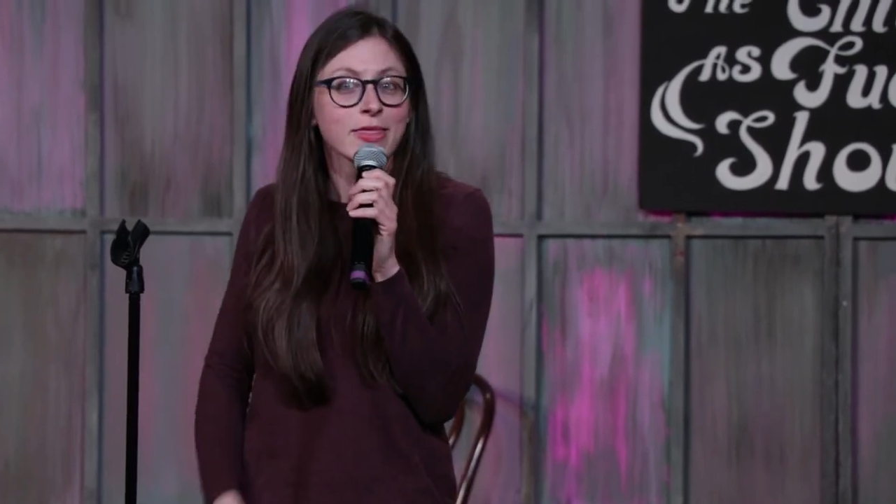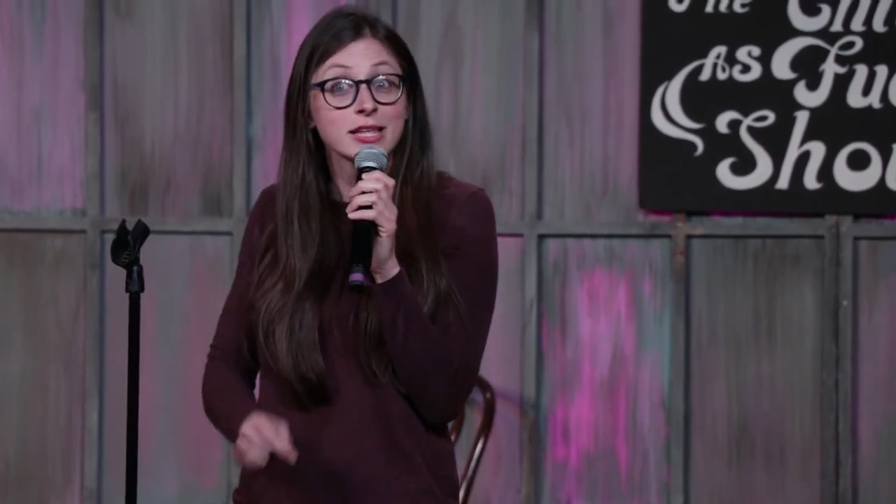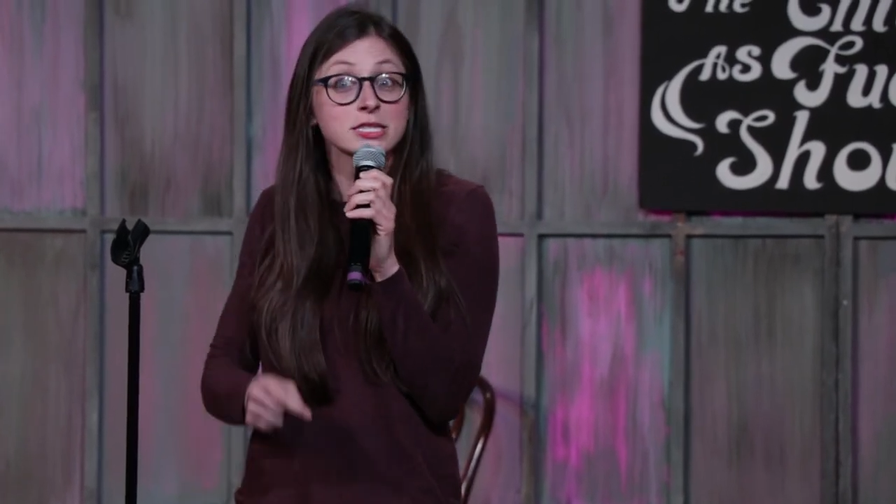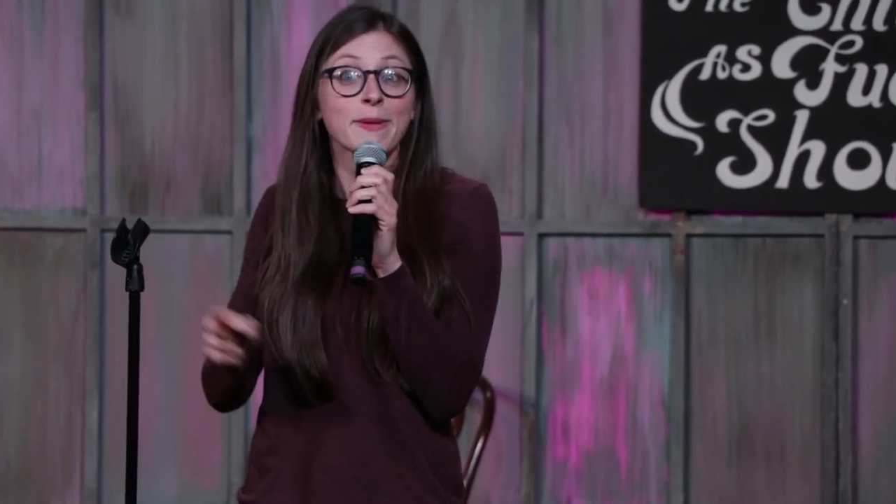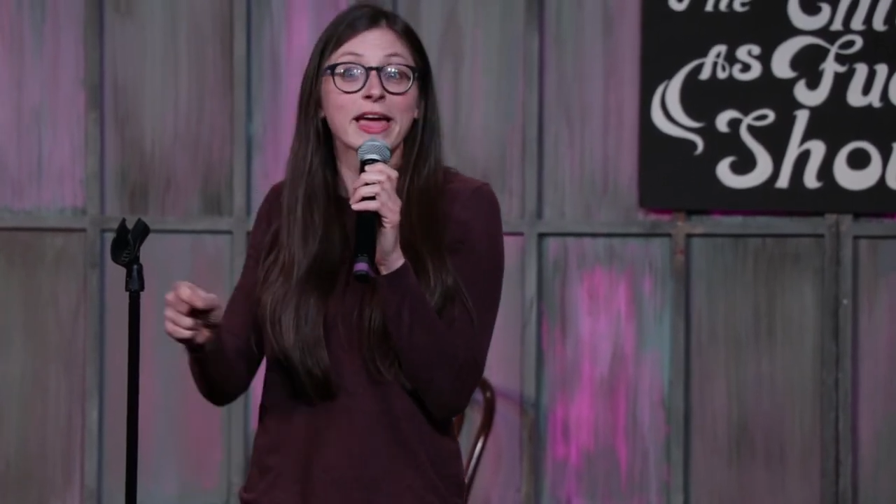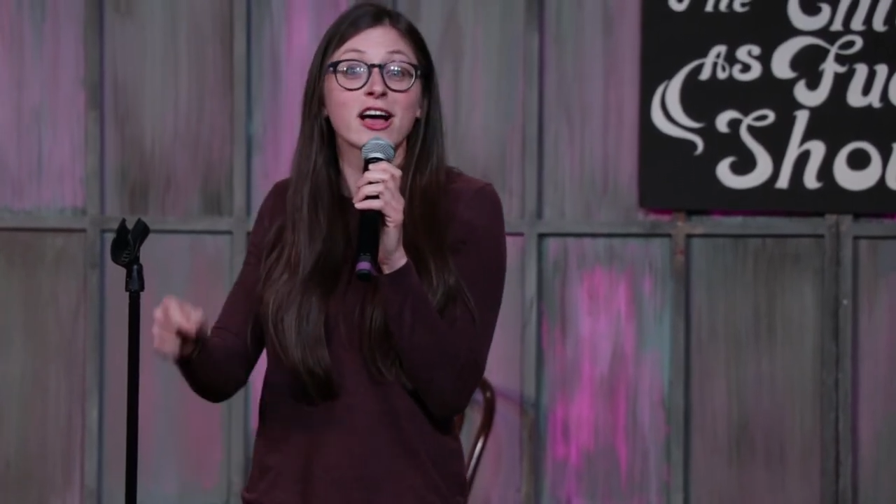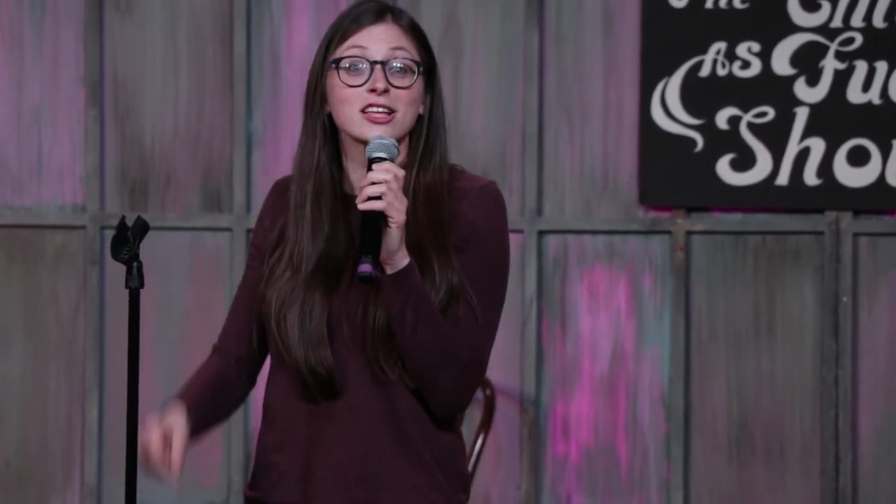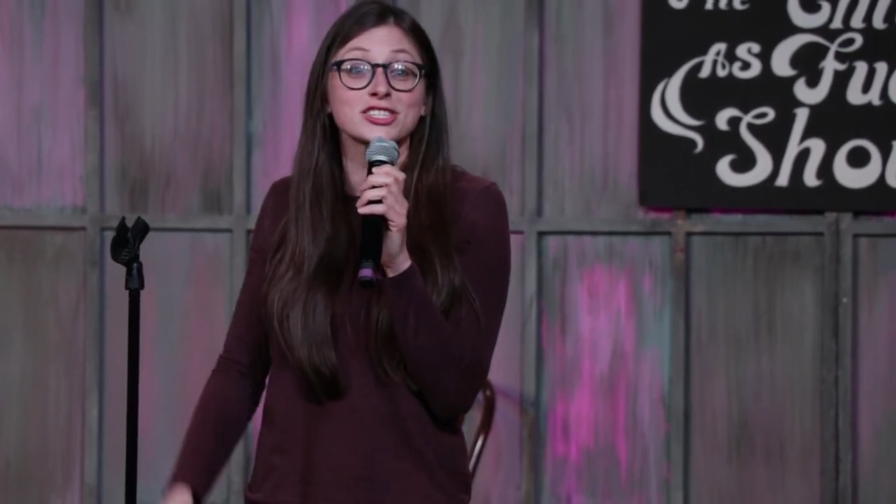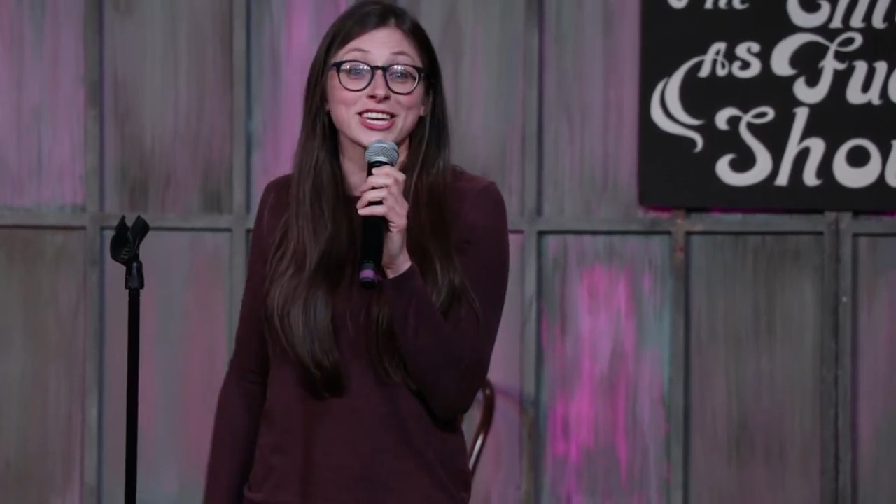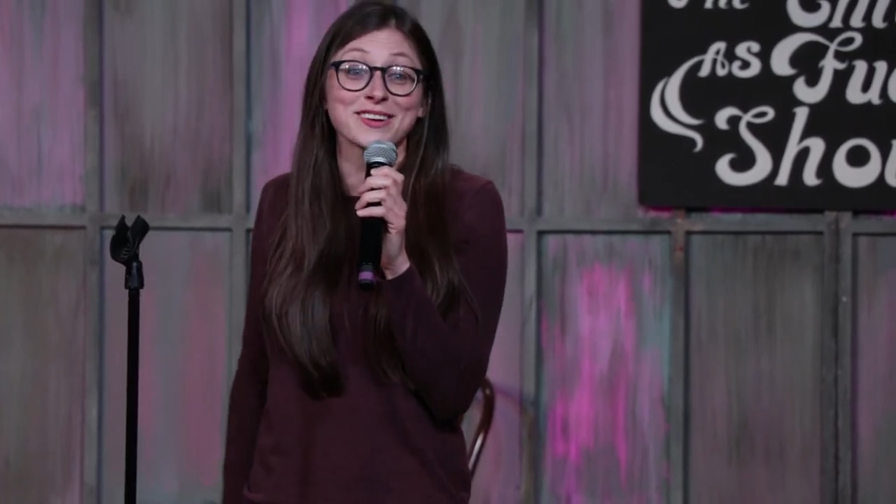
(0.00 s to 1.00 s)
That's
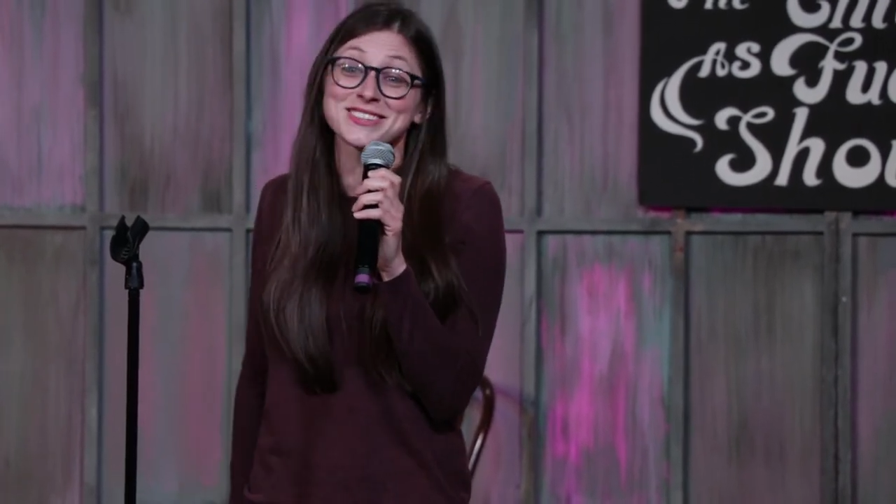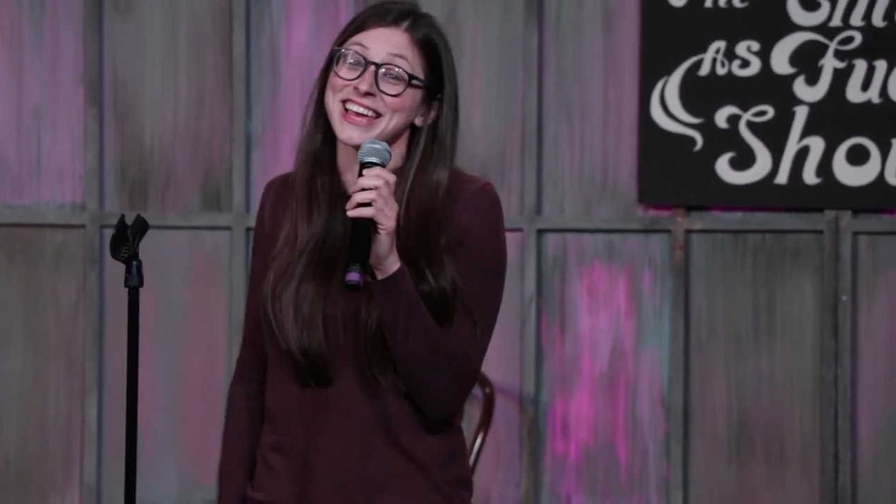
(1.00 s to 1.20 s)
biology." And I